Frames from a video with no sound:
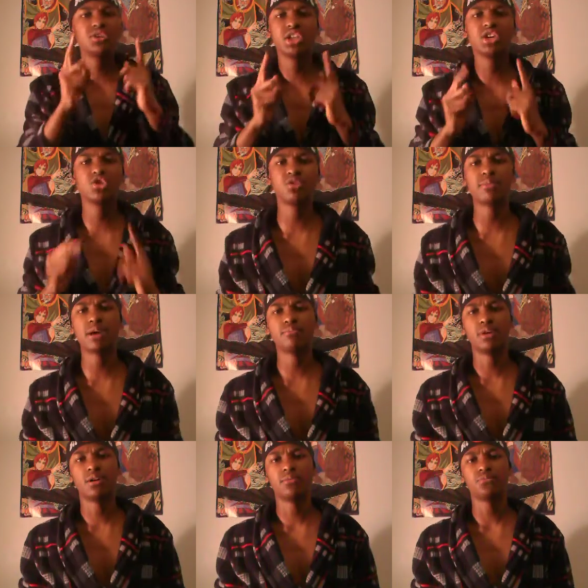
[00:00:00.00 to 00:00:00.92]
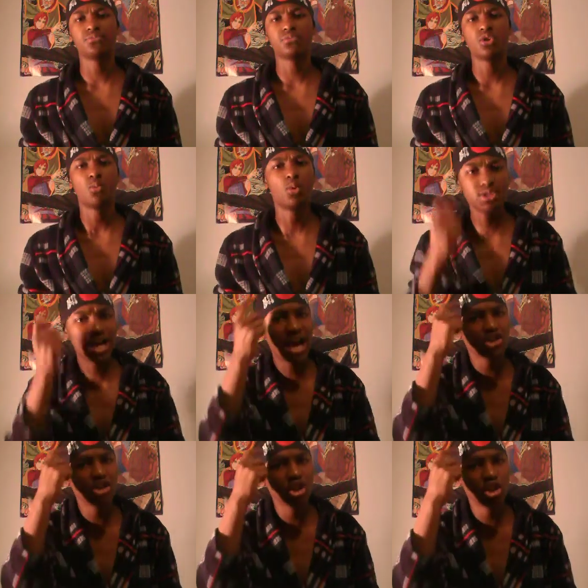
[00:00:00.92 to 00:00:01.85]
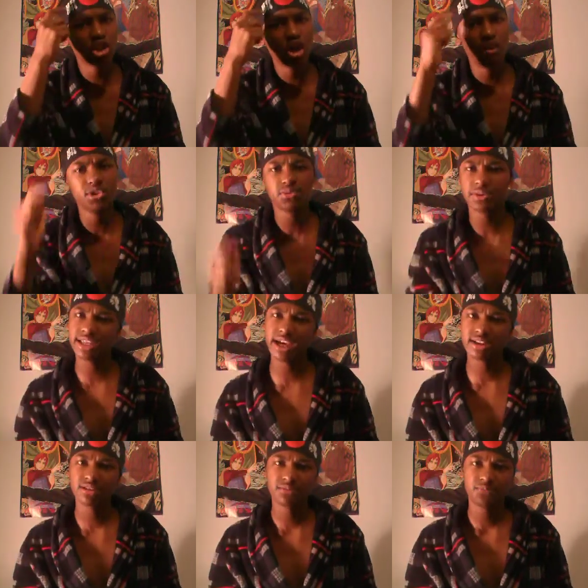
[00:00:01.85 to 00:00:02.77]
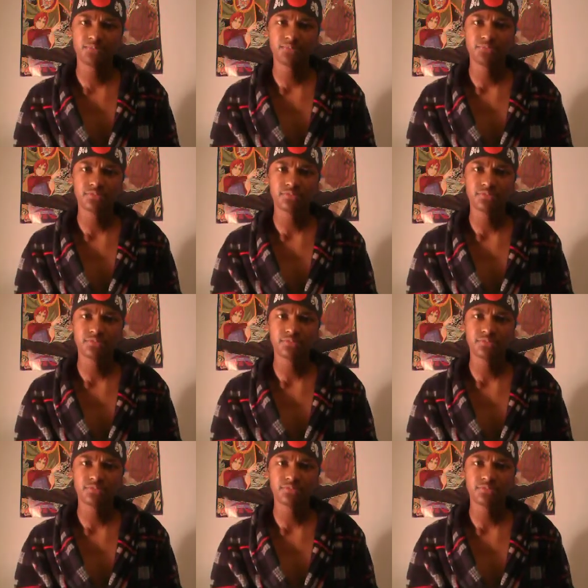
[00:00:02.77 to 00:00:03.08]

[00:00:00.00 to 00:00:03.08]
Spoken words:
What is he going to remember? What's actually going to go into his head?